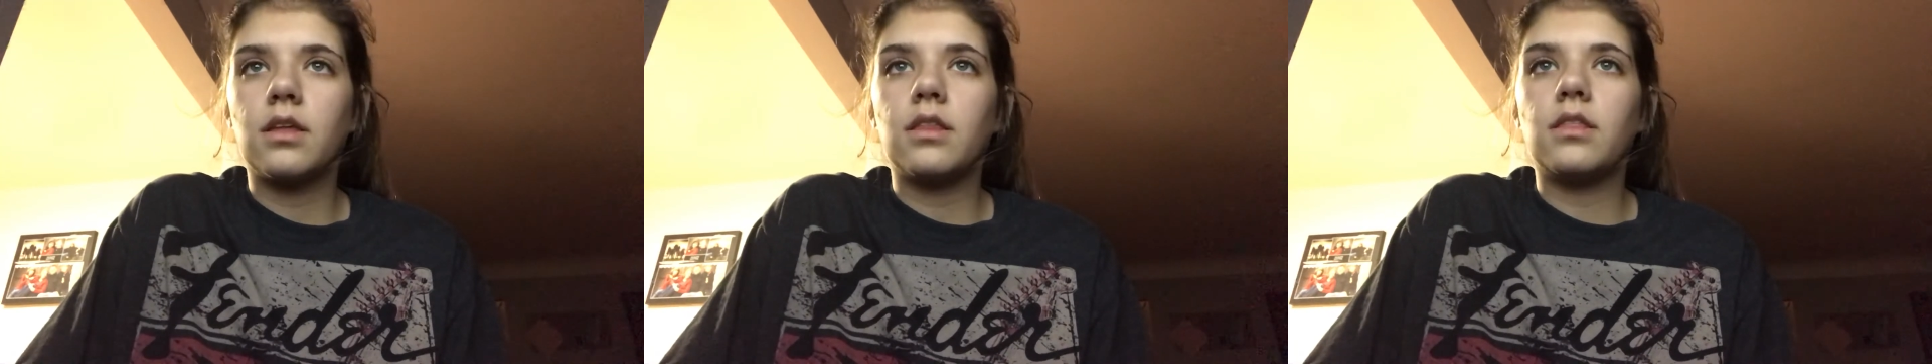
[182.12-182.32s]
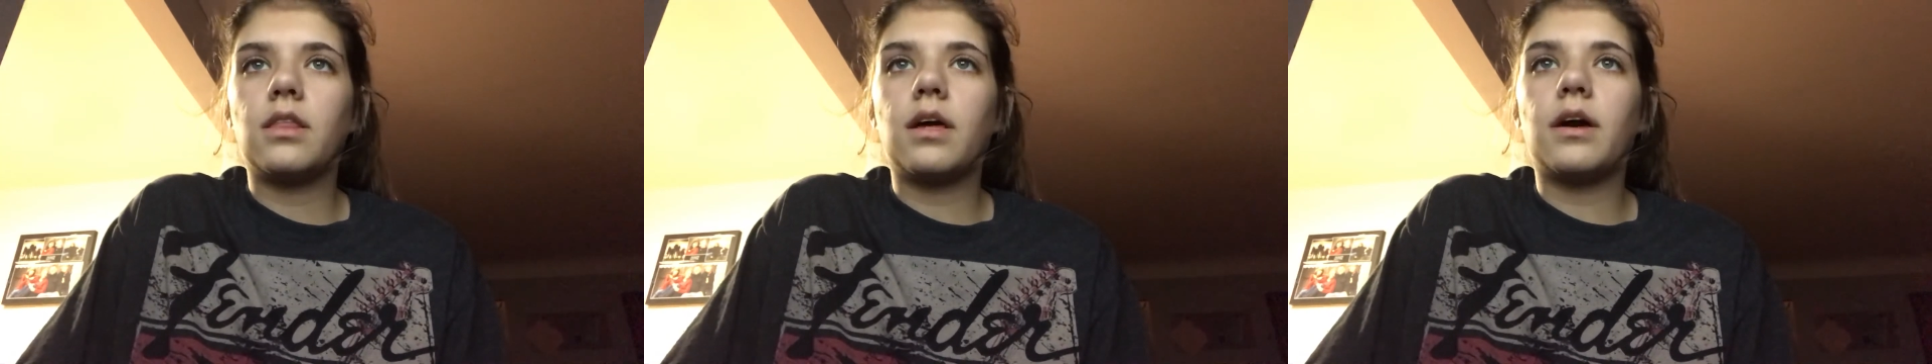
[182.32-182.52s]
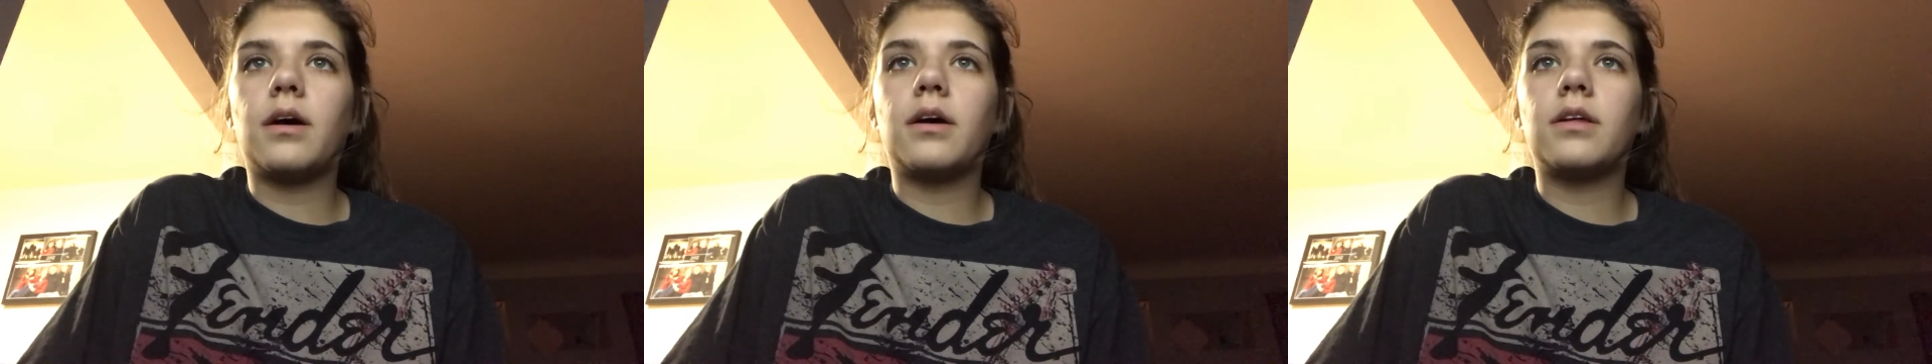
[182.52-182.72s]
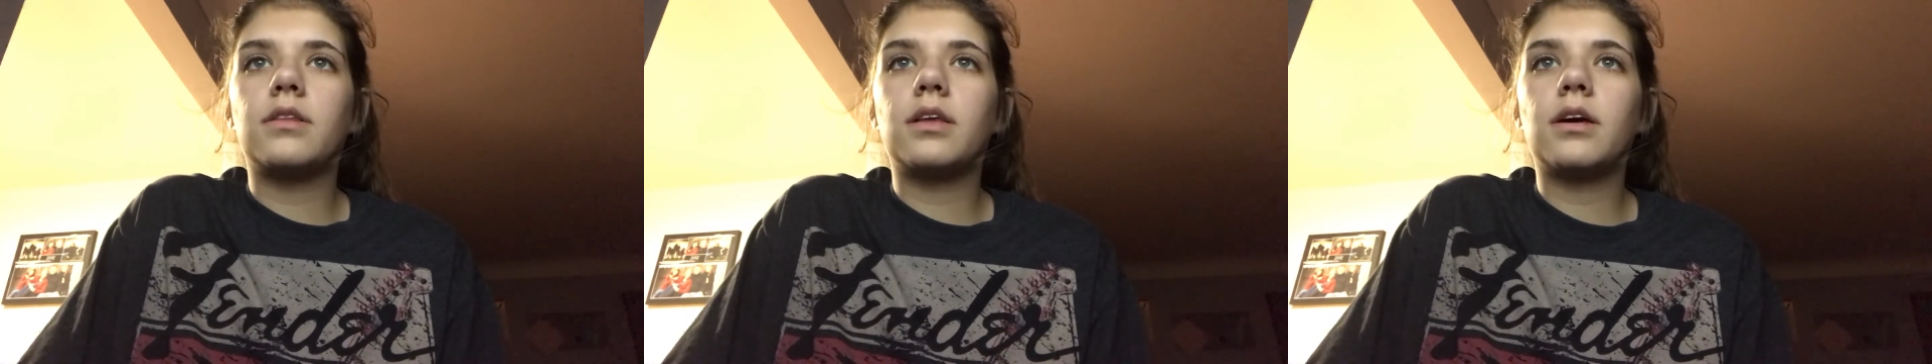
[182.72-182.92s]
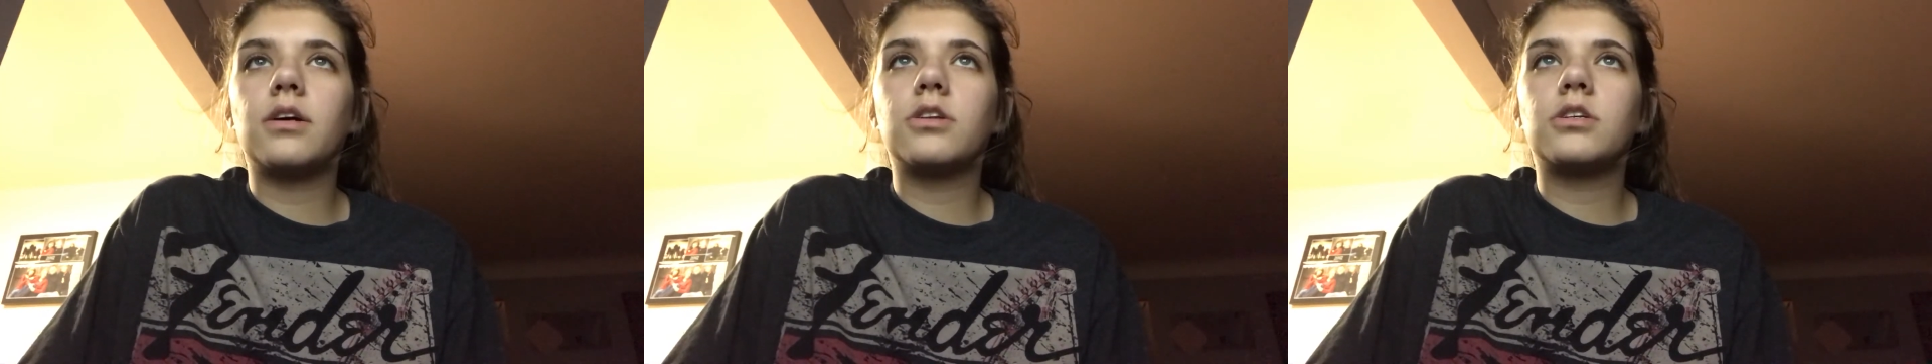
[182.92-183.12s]
that
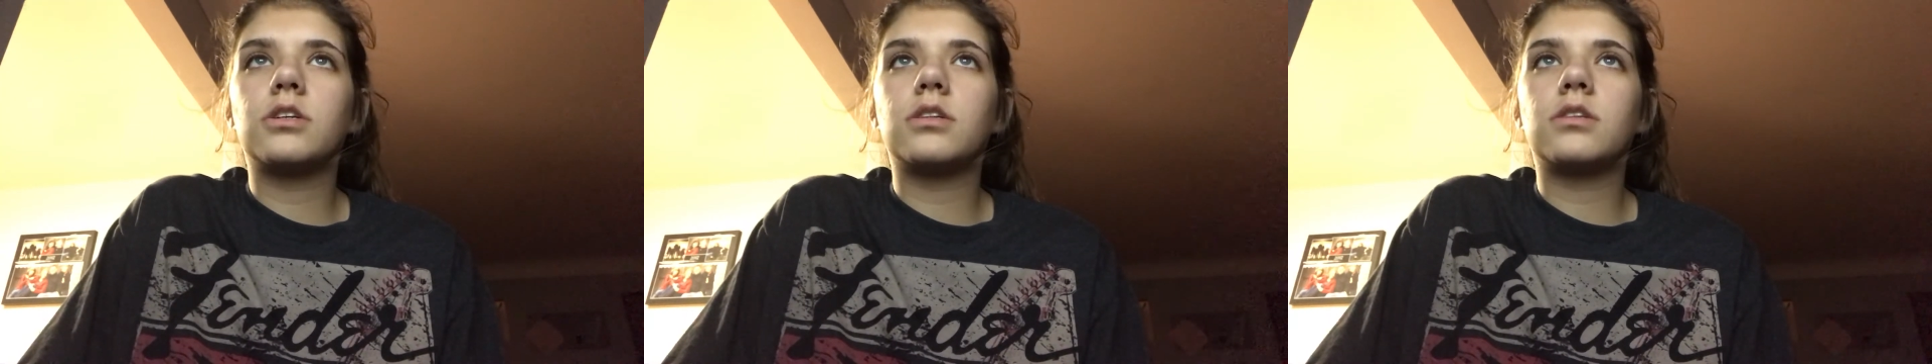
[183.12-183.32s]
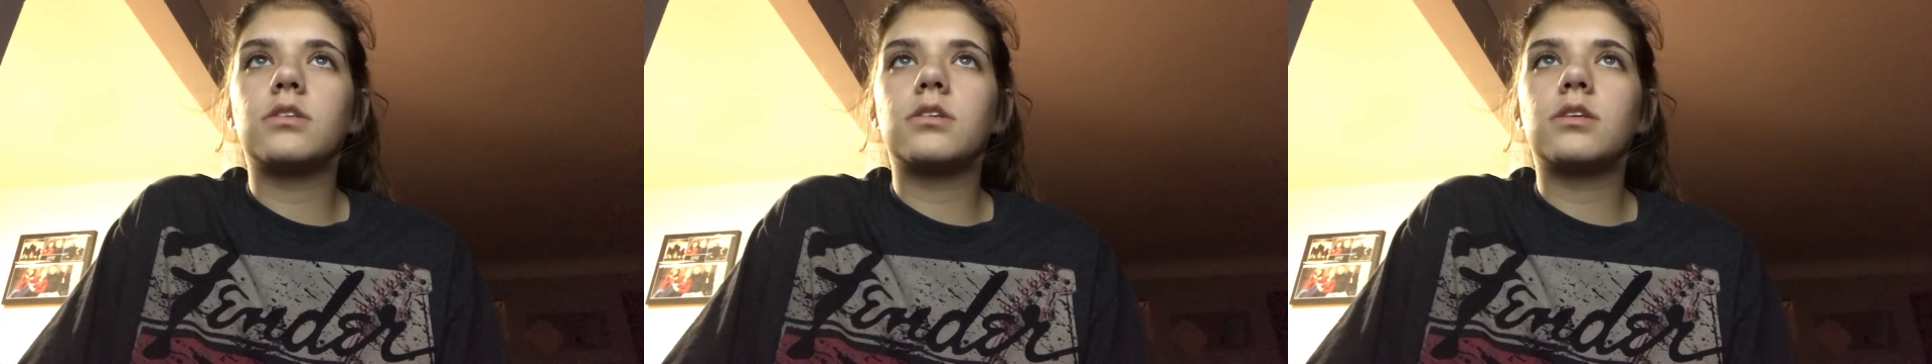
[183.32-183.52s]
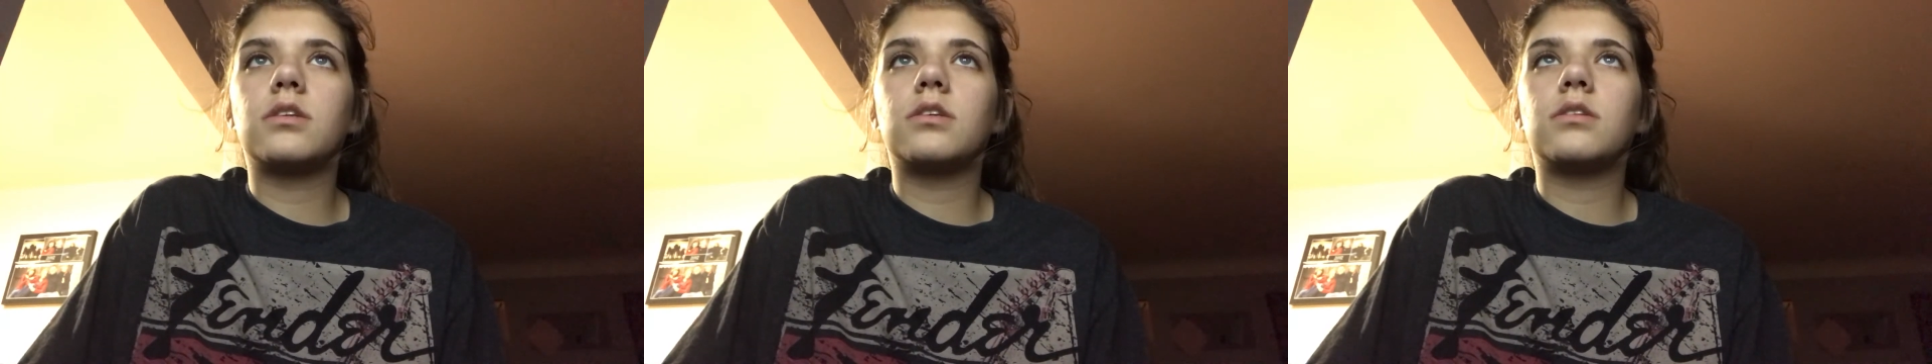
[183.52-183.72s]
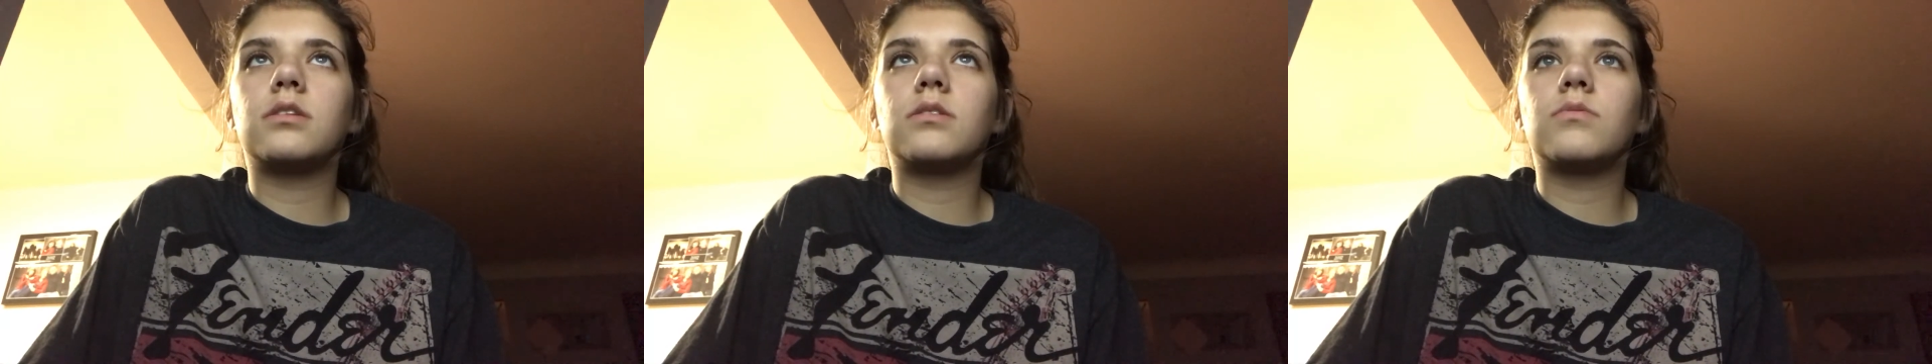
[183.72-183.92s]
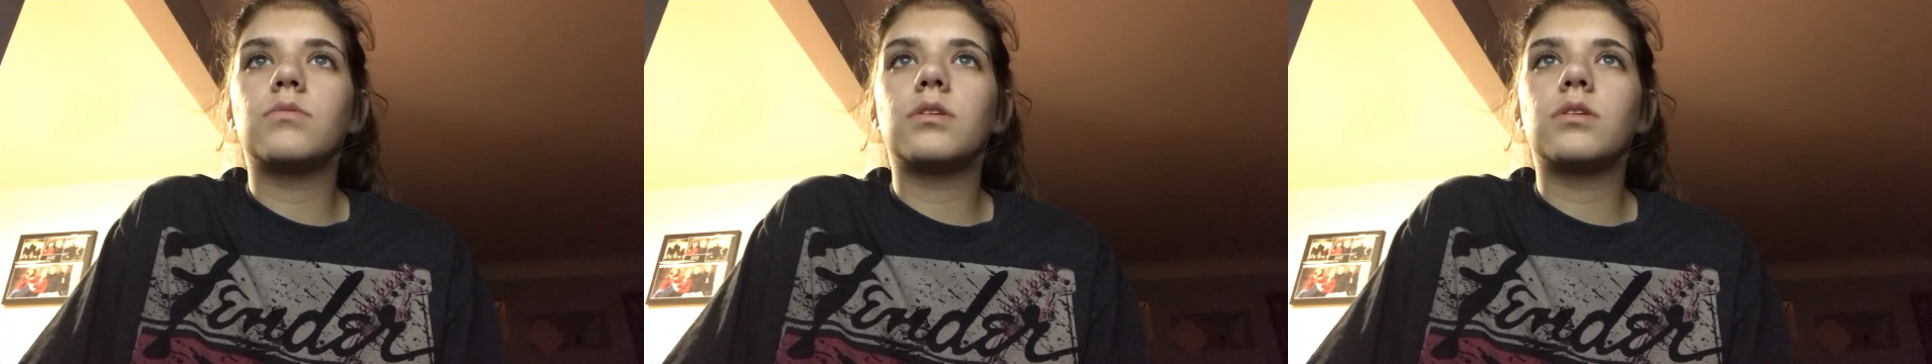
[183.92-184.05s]
intelligence is